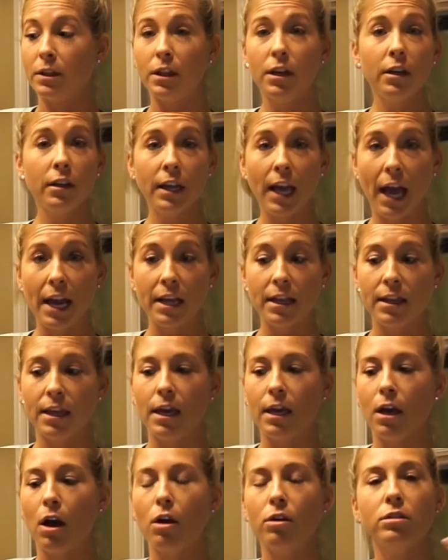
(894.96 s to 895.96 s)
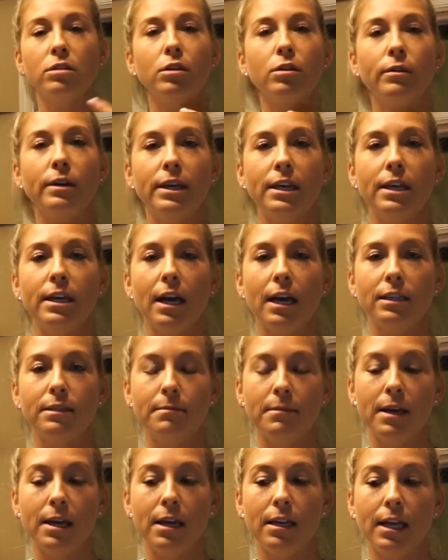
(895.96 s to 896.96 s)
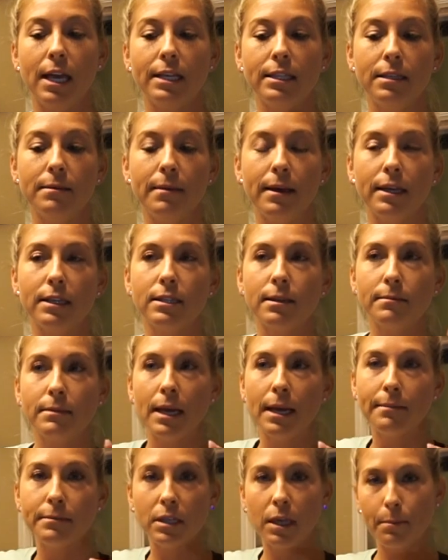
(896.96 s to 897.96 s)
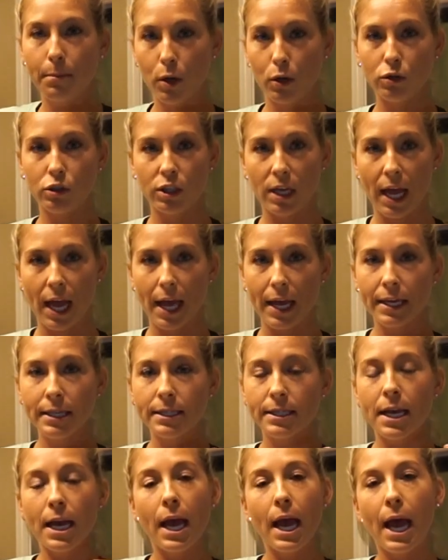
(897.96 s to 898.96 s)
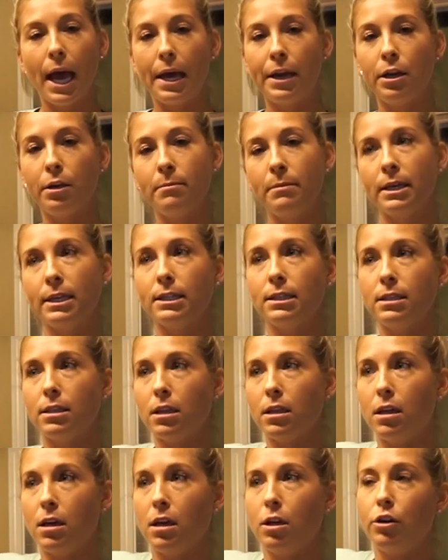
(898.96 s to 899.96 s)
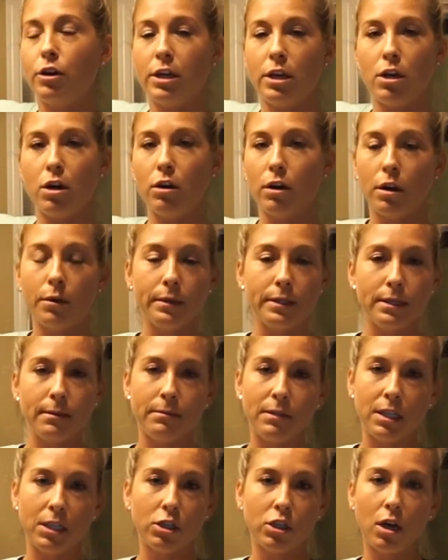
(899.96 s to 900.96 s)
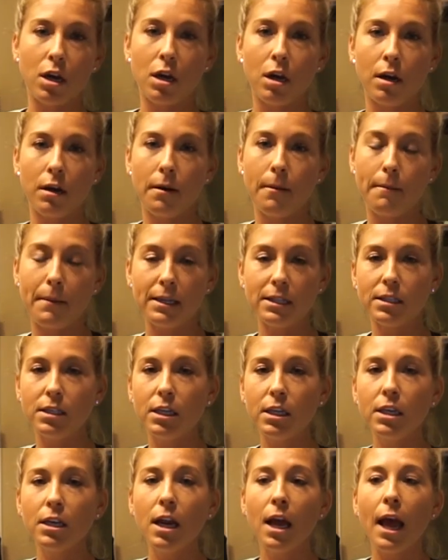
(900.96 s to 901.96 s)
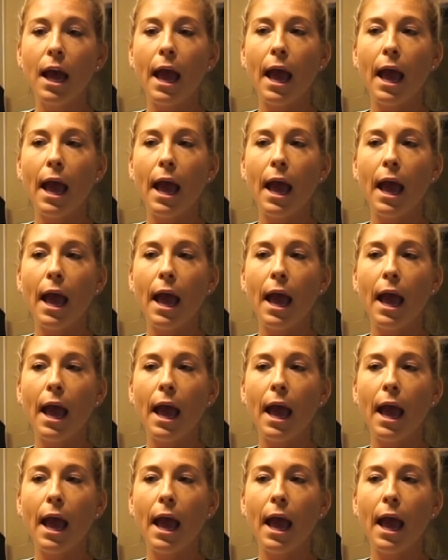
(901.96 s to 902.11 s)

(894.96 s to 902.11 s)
literally anything. Also, Casey makes sometimes like poached eggs, and he'll mix the Greek yogurt with some Dijon mustard